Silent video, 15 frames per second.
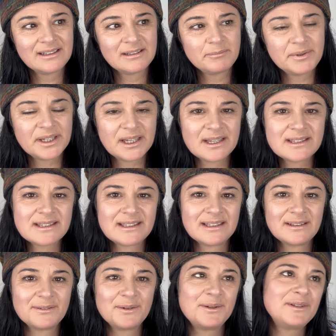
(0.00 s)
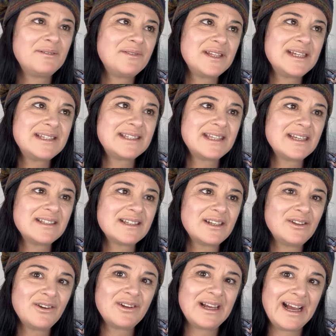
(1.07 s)
Because all of these things are
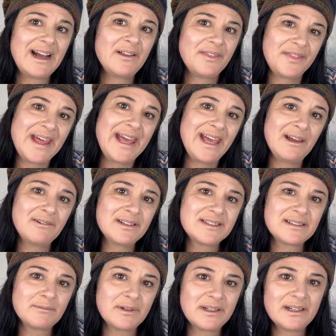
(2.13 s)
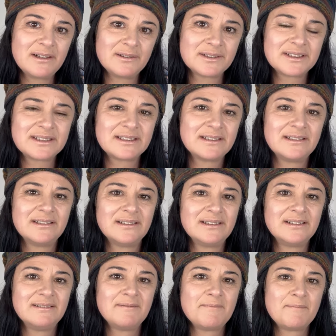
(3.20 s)
not out there in someone else.
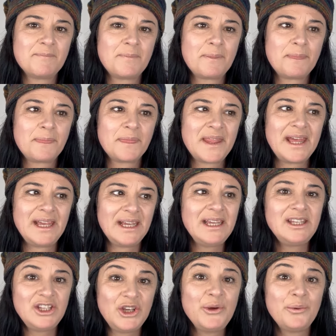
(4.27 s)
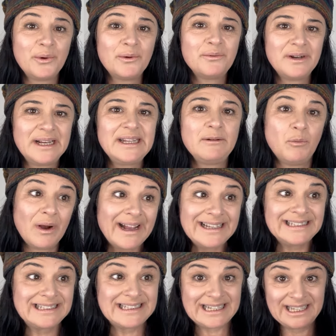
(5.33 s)
They're in you already
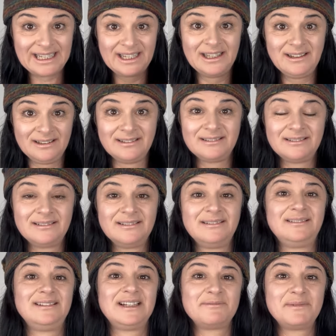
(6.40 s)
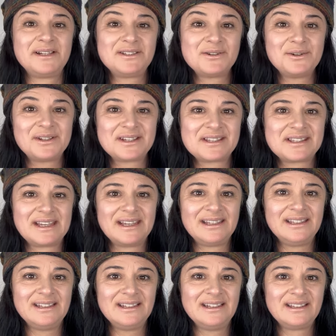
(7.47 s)
waiting. Like my daughter said,
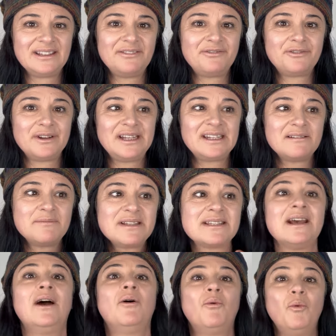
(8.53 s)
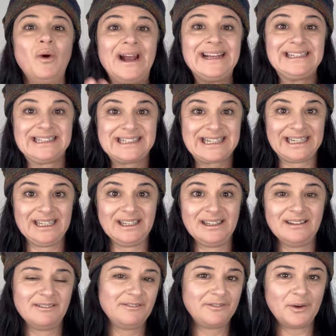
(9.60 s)
the freedom is
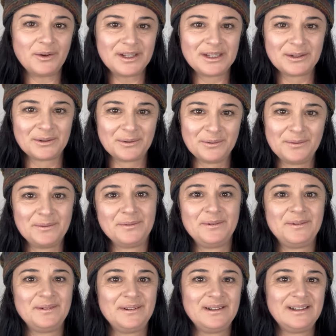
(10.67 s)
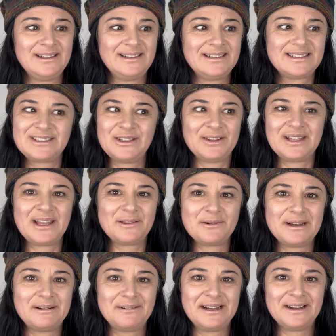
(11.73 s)
waiting for you. It's not the other
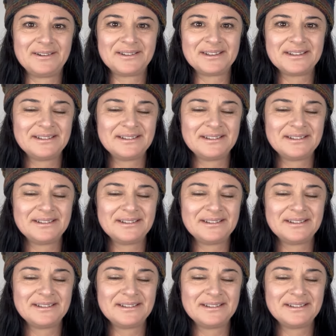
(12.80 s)
way around.